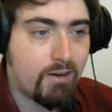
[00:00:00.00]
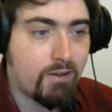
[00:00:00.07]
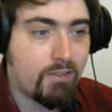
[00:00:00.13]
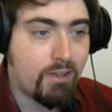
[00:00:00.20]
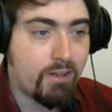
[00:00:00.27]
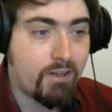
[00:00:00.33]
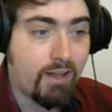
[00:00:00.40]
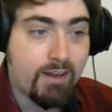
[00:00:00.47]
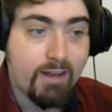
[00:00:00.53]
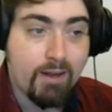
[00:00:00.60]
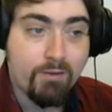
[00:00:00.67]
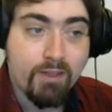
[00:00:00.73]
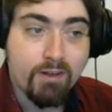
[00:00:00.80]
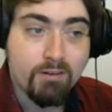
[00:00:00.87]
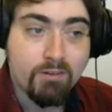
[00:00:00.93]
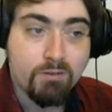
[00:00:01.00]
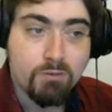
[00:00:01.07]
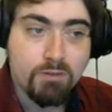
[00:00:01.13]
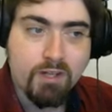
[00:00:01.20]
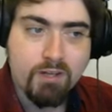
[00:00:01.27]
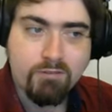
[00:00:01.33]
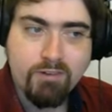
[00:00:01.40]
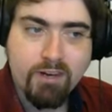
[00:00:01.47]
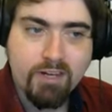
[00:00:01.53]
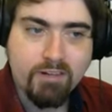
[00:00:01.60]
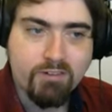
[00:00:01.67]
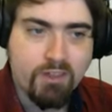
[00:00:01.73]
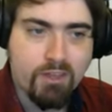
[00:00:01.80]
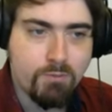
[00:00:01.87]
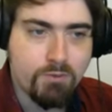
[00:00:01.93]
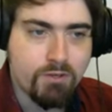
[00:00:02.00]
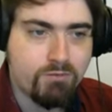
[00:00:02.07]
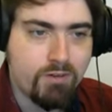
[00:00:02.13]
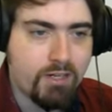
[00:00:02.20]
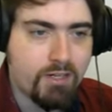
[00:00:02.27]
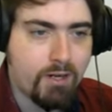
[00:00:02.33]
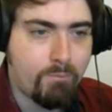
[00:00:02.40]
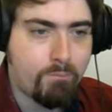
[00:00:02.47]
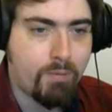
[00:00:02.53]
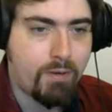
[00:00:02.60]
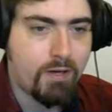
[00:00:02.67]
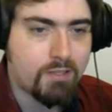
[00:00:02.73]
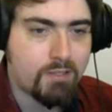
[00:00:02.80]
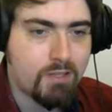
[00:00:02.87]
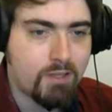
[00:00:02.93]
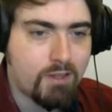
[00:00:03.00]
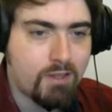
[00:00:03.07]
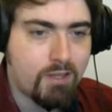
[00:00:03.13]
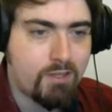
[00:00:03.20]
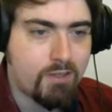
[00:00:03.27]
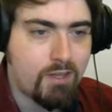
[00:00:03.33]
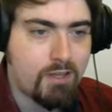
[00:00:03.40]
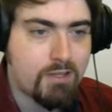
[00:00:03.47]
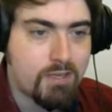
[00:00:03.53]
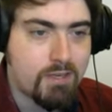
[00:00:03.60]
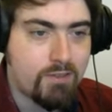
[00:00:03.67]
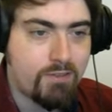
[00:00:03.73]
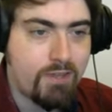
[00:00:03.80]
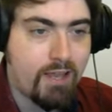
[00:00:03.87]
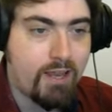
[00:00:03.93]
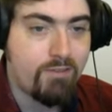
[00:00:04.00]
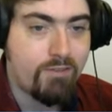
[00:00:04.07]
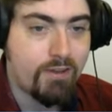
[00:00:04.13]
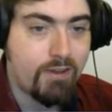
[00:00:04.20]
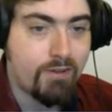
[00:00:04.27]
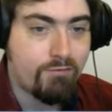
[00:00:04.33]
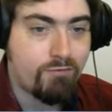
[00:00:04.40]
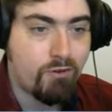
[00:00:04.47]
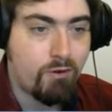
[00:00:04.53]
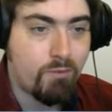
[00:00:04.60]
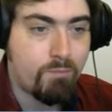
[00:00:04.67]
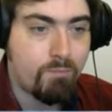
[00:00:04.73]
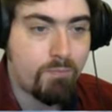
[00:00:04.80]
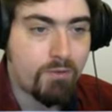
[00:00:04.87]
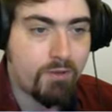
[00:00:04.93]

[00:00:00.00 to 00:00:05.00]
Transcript: They take out that... Was that a radar? I think that was a radar, but this navy from